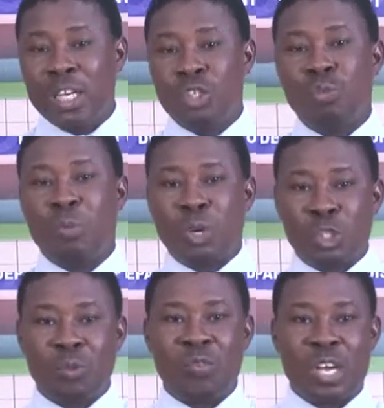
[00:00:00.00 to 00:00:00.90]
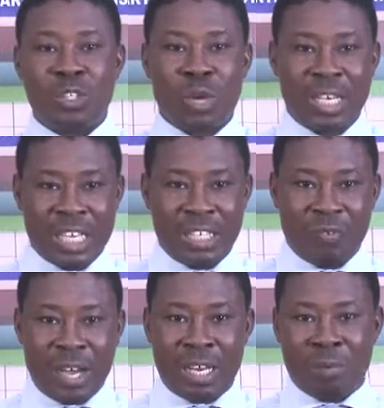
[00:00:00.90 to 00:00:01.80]
it should be possible for us to
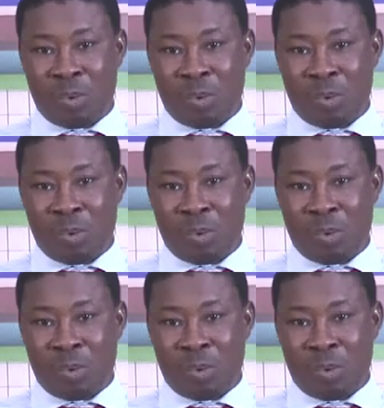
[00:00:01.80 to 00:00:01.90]
identify them.